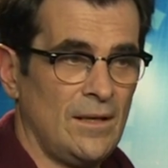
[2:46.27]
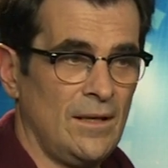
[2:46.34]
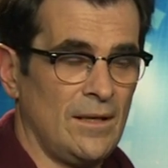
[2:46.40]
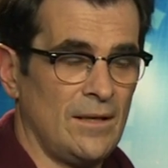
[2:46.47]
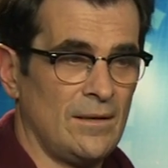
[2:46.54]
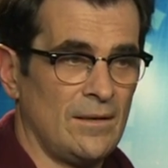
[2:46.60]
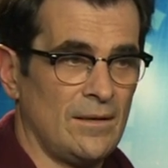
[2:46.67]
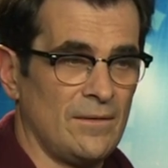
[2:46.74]

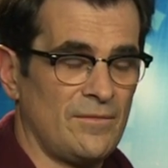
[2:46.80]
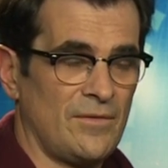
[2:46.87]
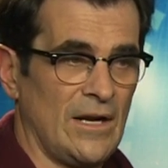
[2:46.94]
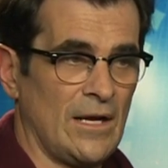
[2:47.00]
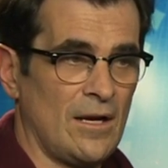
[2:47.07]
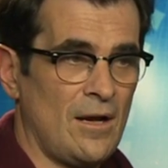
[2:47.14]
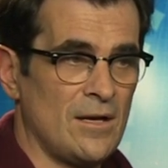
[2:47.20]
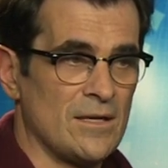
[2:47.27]
and
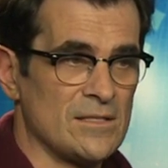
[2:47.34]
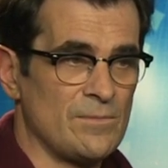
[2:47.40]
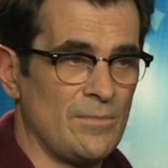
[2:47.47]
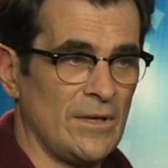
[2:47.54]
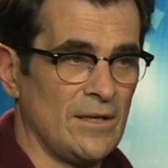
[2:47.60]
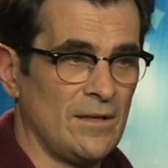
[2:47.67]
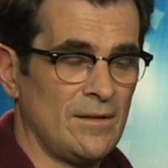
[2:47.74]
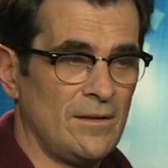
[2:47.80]
Frank Oz.
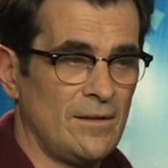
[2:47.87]
But